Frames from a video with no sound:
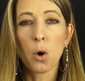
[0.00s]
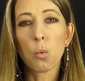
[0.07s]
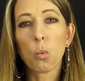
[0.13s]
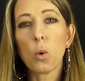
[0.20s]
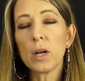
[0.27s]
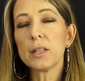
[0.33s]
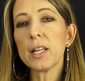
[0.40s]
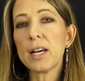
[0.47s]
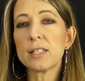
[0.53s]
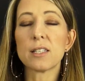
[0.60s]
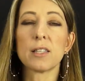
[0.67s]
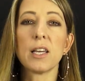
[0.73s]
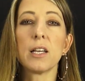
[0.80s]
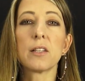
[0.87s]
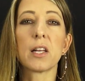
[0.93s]
One last
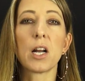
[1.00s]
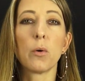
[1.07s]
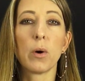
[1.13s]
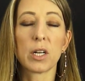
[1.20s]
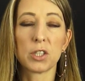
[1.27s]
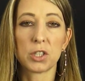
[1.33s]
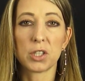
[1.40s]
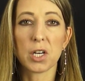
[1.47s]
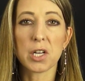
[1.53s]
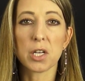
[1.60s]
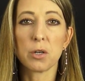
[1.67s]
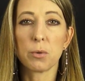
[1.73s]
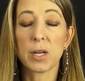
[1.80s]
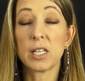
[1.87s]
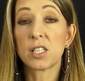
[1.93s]
thing that I want to show
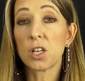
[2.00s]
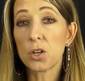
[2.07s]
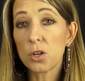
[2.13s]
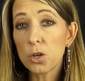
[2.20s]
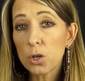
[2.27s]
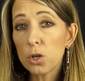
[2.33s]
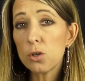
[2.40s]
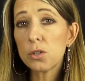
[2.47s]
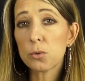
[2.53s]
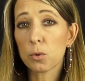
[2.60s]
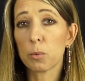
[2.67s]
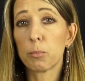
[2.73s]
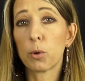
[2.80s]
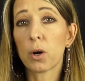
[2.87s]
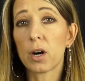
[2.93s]
you is a news
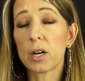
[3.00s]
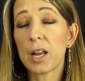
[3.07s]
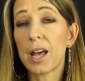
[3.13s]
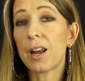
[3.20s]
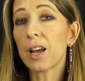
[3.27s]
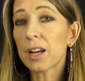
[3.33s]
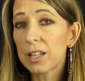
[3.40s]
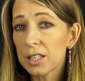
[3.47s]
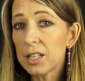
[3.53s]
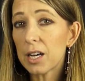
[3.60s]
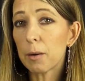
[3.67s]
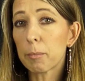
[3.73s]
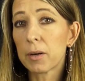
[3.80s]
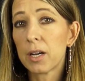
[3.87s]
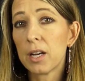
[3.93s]
report and a
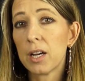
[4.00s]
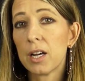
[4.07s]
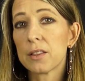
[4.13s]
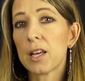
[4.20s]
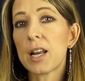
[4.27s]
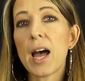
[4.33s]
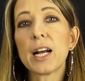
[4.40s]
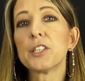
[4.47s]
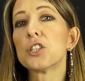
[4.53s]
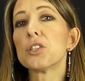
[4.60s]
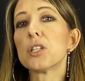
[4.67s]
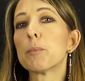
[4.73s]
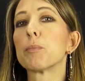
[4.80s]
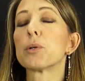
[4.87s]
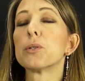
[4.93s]
clip that
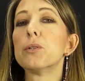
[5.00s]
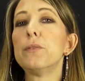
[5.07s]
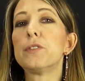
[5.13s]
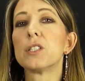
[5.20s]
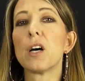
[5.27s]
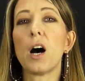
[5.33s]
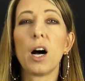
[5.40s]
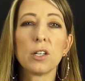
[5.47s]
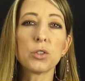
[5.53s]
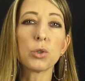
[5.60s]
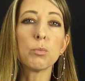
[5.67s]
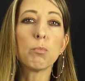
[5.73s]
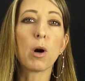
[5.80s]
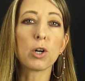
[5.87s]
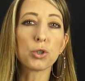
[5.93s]
actually proves under
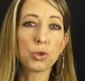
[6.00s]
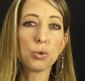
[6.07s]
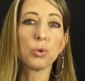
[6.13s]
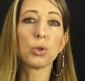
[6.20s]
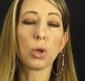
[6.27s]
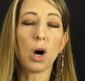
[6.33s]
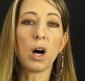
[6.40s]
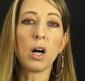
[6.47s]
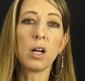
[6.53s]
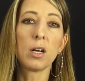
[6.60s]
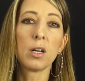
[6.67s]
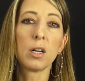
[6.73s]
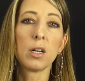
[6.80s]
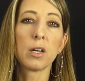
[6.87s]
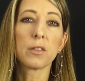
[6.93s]
martial law,
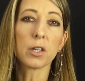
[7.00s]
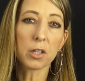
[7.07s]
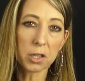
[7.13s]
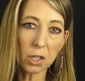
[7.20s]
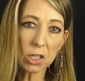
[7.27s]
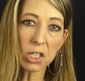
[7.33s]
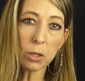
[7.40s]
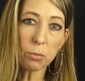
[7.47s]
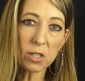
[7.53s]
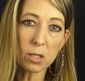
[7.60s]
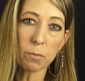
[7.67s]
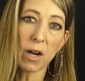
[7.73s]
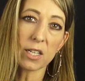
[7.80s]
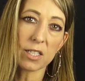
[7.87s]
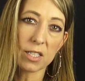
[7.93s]
the clergy
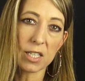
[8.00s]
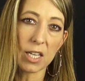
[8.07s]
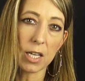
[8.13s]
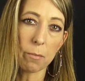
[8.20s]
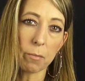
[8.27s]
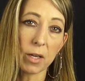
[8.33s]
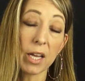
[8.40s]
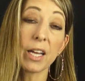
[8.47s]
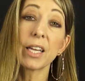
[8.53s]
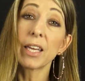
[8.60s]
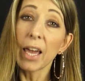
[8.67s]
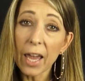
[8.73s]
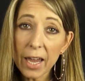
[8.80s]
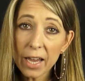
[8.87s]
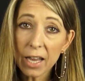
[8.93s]
response team
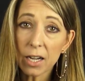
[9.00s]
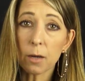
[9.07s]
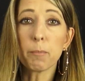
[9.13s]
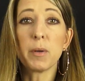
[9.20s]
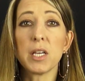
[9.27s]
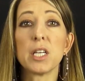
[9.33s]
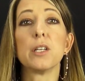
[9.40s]
can be